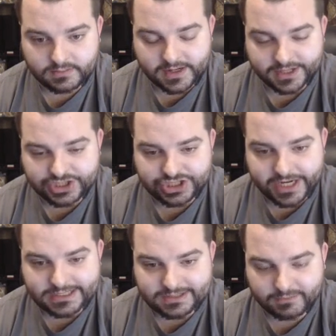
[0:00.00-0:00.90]

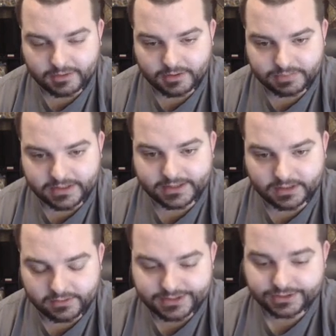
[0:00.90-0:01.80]
exchange for playing the
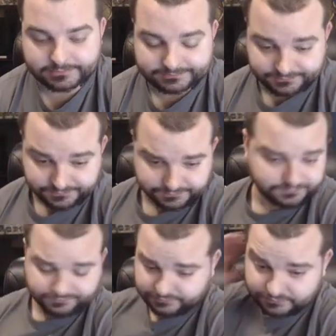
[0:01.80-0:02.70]
creature.
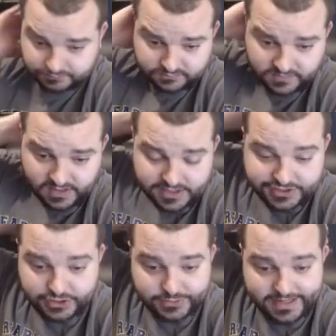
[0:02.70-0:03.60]

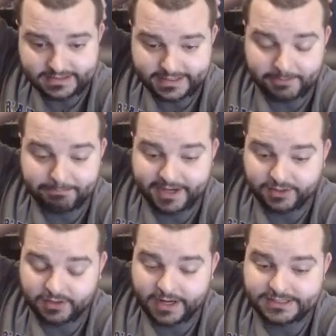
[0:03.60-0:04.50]
So you get like a
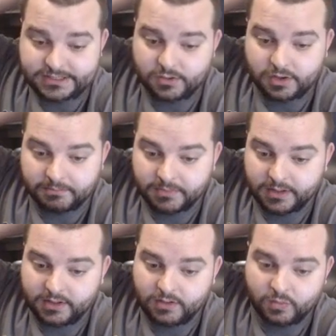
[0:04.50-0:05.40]
better Ice Storm
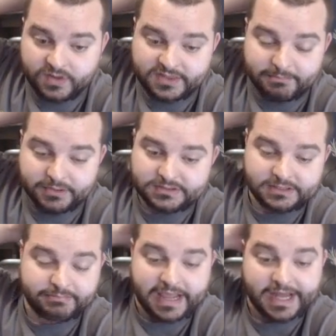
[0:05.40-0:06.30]
with a
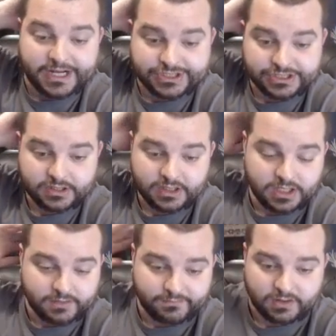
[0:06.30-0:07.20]
built-in banish
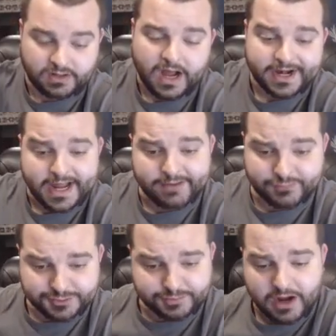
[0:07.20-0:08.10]
for, on
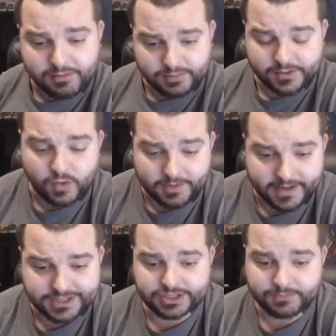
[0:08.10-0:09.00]
average, probably 1
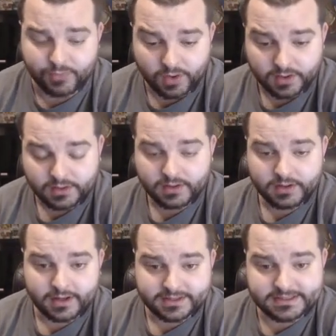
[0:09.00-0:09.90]
Magicka more.
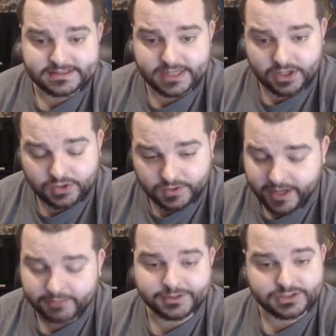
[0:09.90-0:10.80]
I think this is an
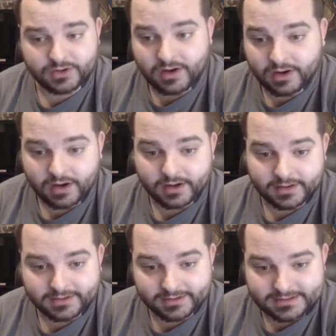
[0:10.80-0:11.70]
incredibly strong card. I
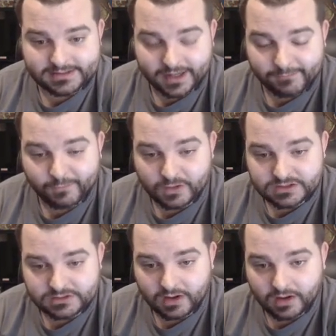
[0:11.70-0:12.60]
think this is like a
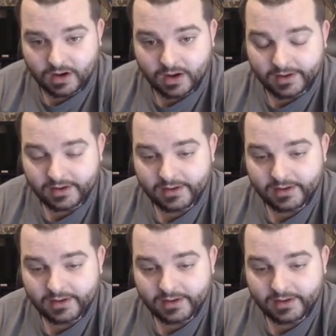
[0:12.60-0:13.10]
4-star card,